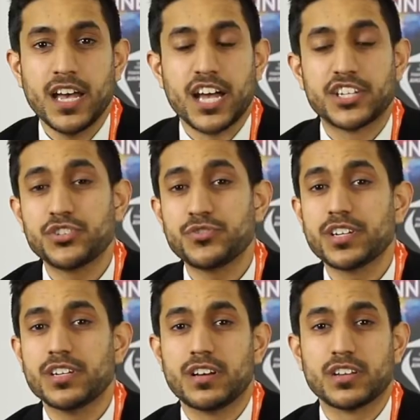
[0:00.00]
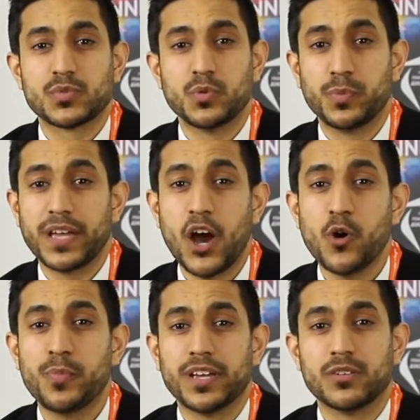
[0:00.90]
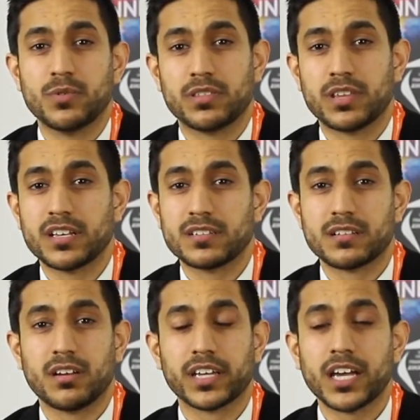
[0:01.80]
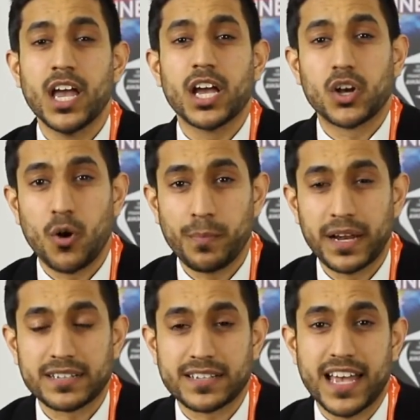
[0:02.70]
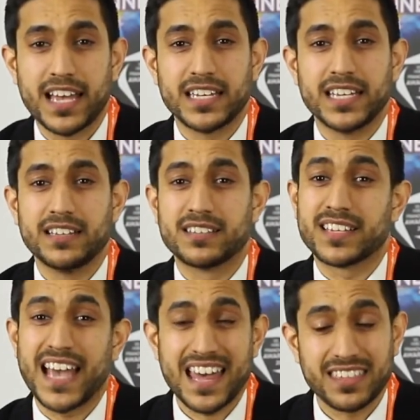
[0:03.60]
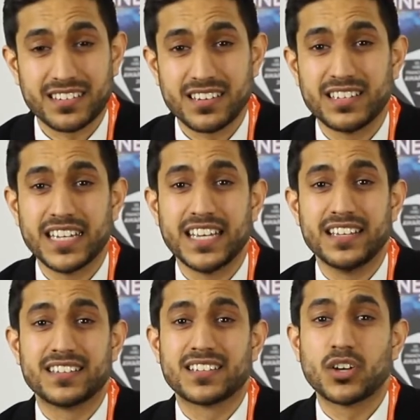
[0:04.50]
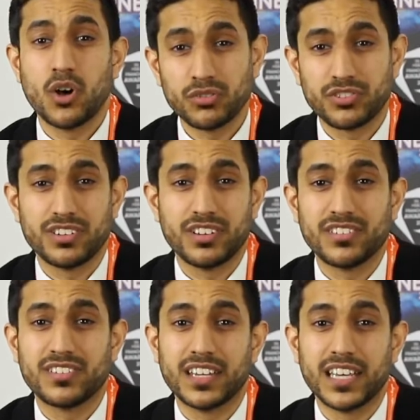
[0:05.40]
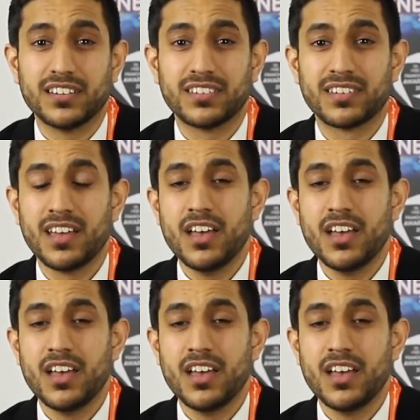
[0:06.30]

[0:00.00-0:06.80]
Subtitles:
A district nurse will be helping with things like complex care needs, catheter needs, continence needs.